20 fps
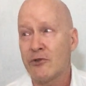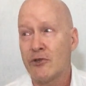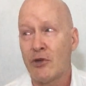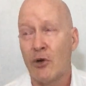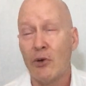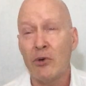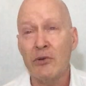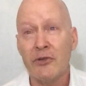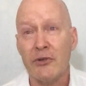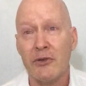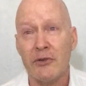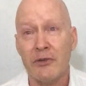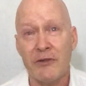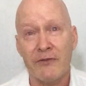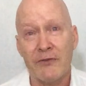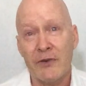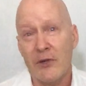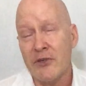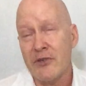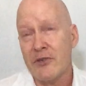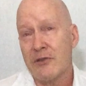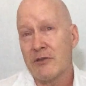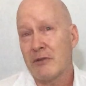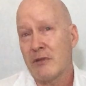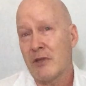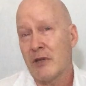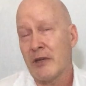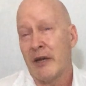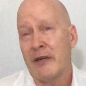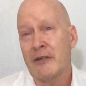told her, the first
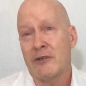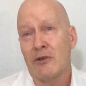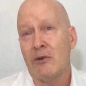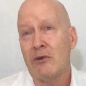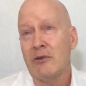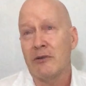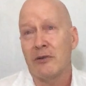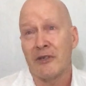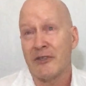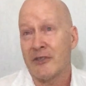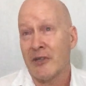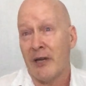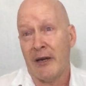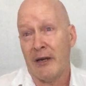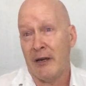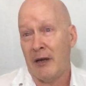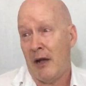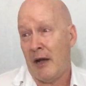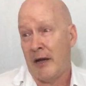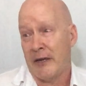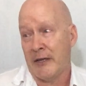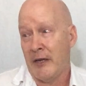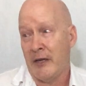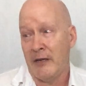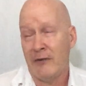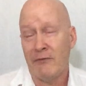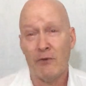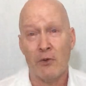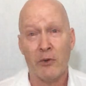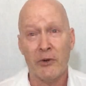thing I told her is, I
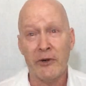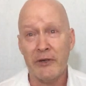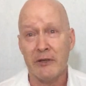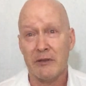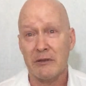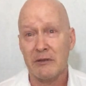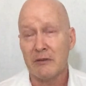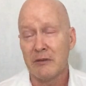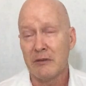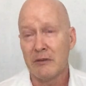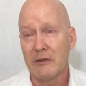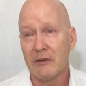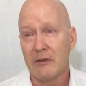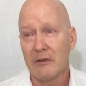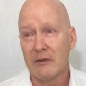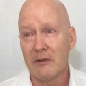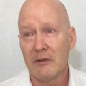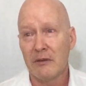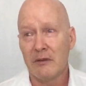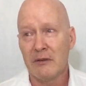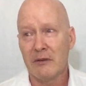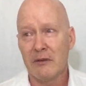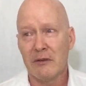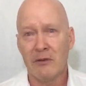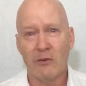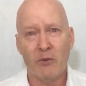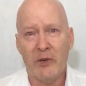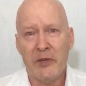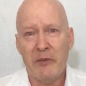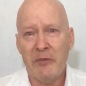can't afford it.
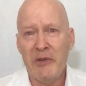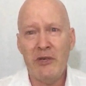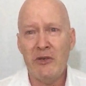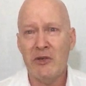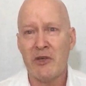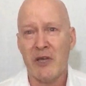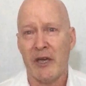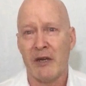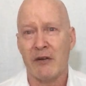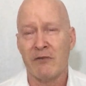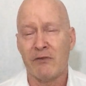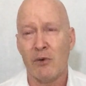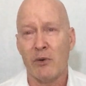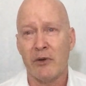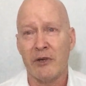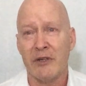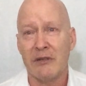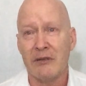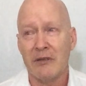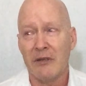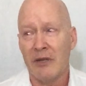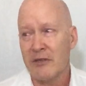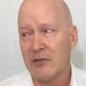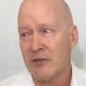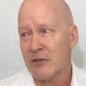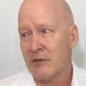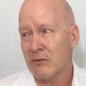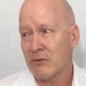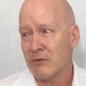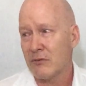"What do you mean you can't afford it?" And I
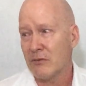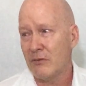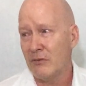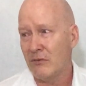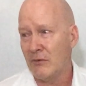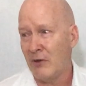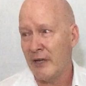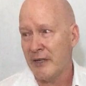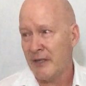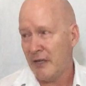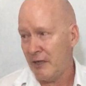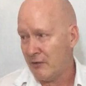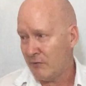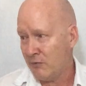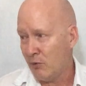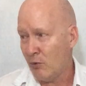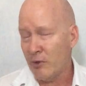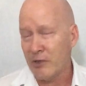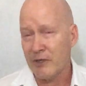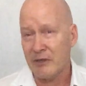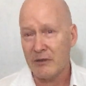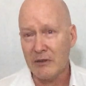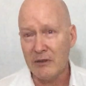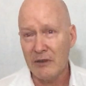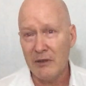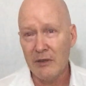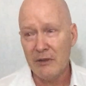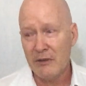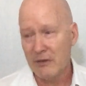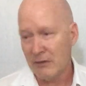says, "Well, I can't afford it."
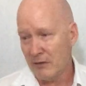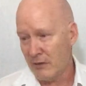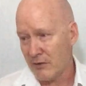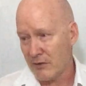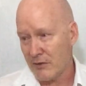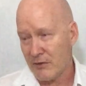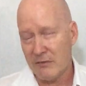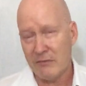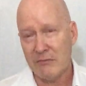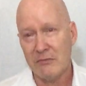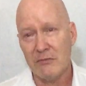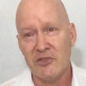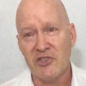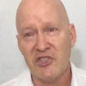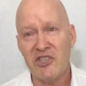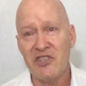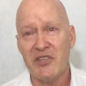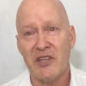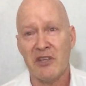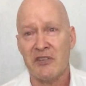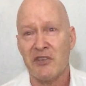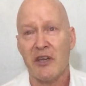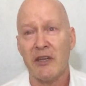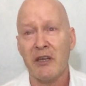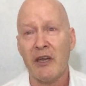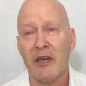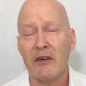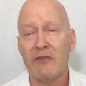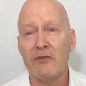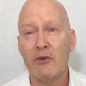Because she says I
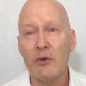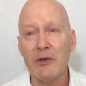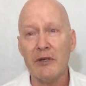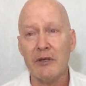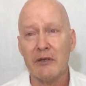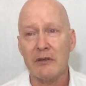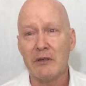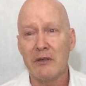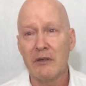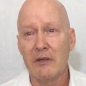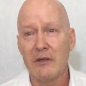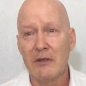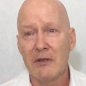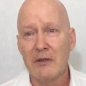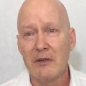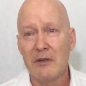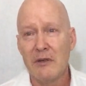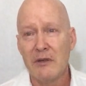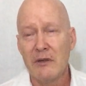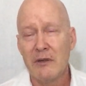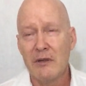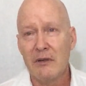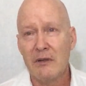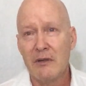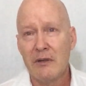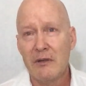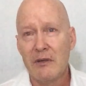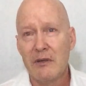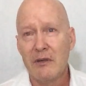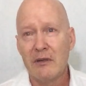can't afford it.
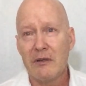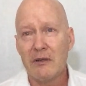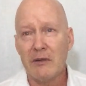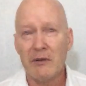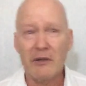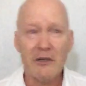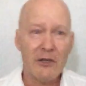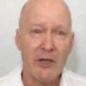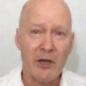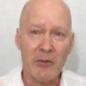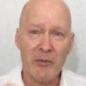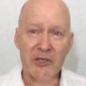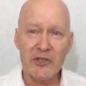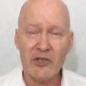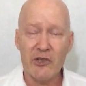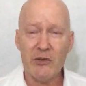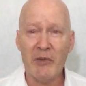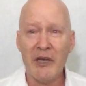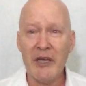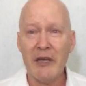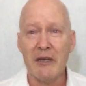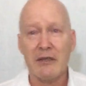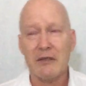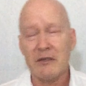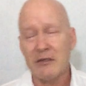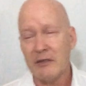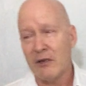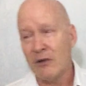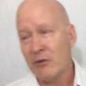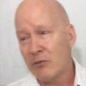"Well, how much you
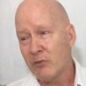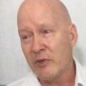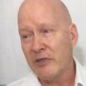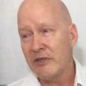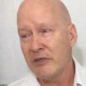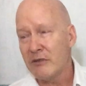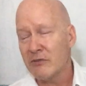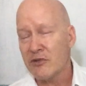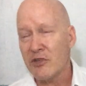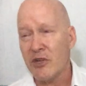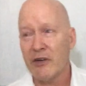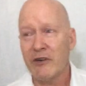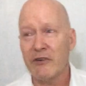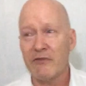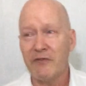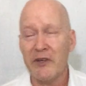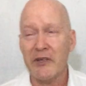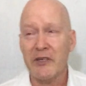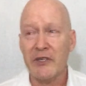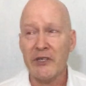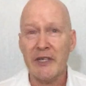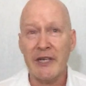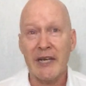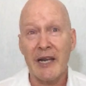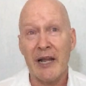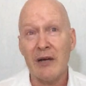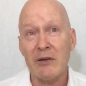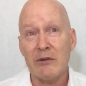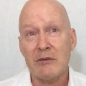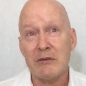make?" We started figuring it
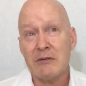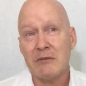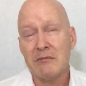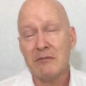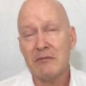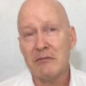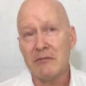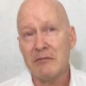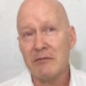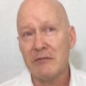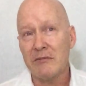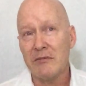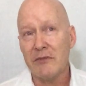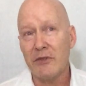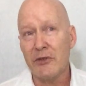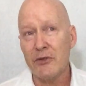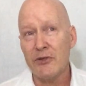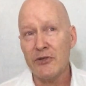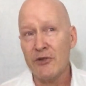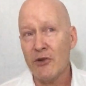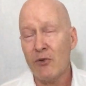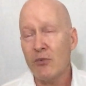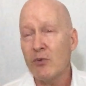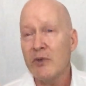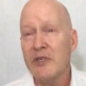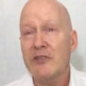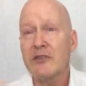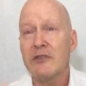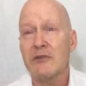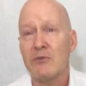out, and there's no
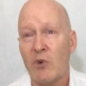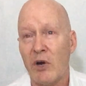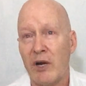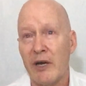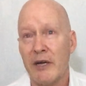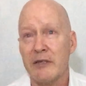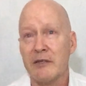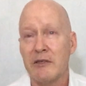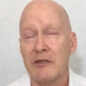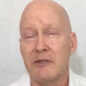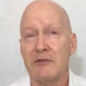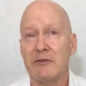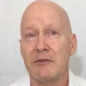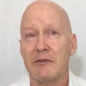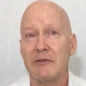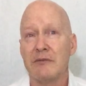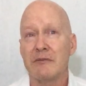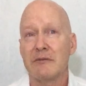reason why I couldn't.